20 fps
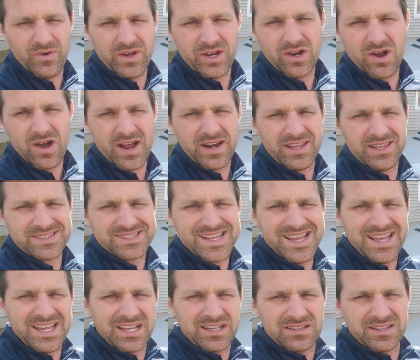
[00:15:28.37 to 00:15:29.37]
Recon is
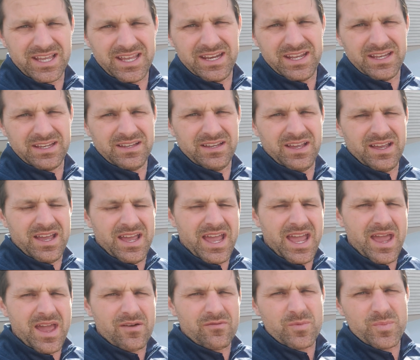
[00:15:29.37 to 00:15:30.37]
cleaning,
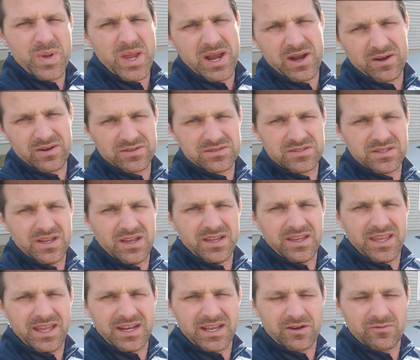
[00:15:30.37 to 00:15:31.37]
and repairs,
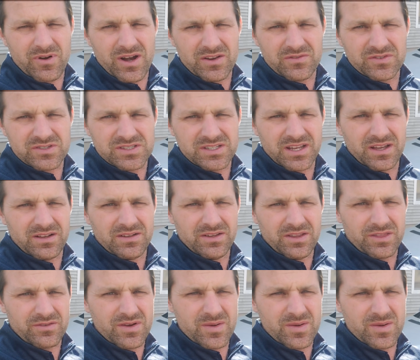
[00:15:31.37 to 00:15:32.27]
getting it ready for sale.